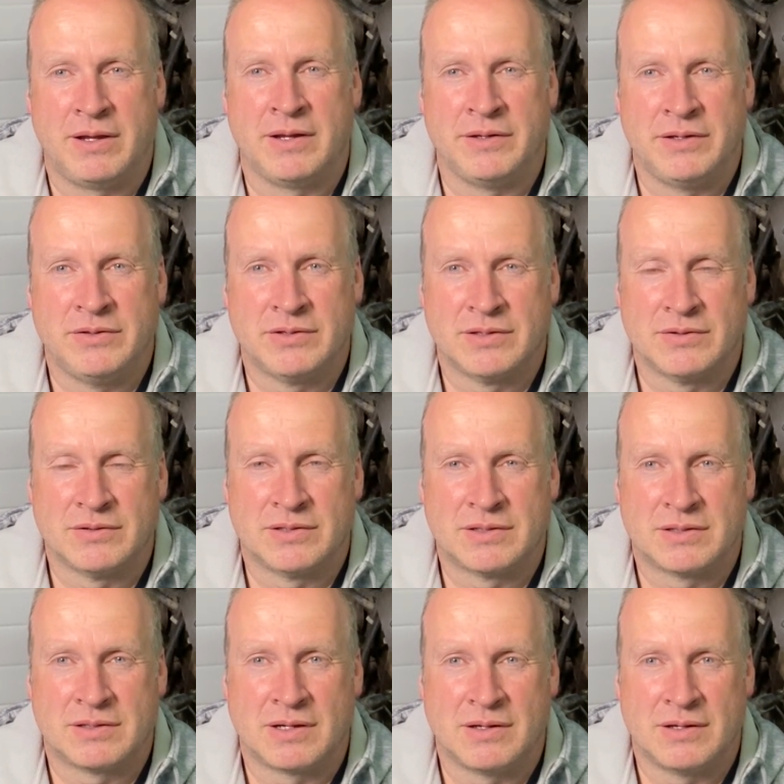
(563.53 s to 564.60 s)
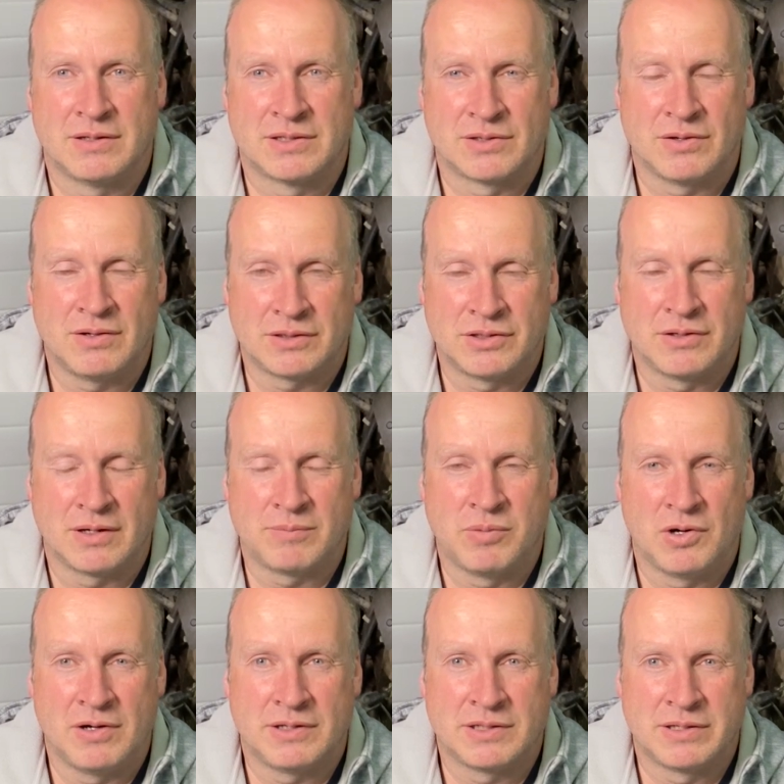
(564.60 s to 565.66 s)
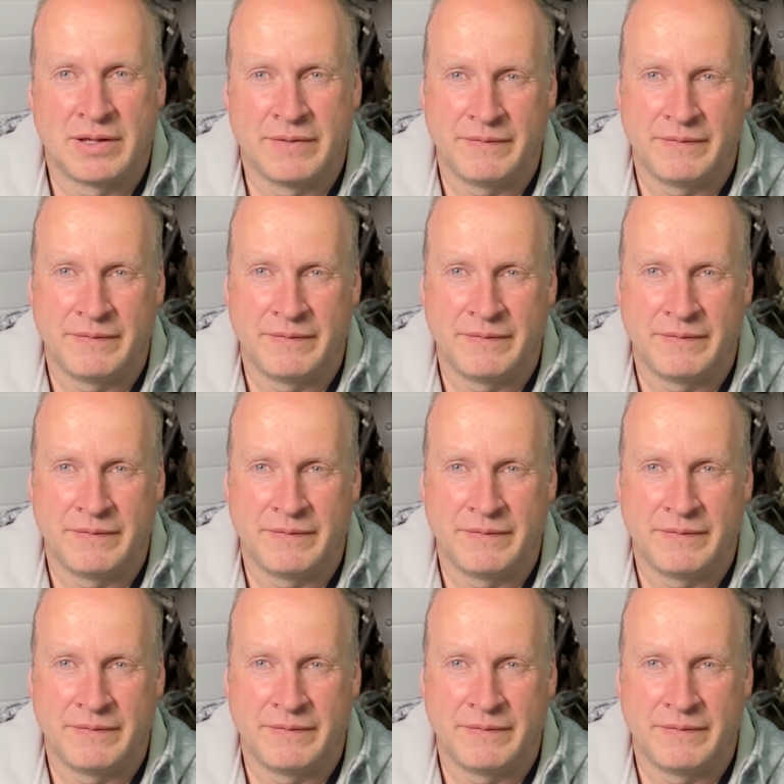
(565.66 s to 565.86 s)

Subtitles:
can use those stock truck parts.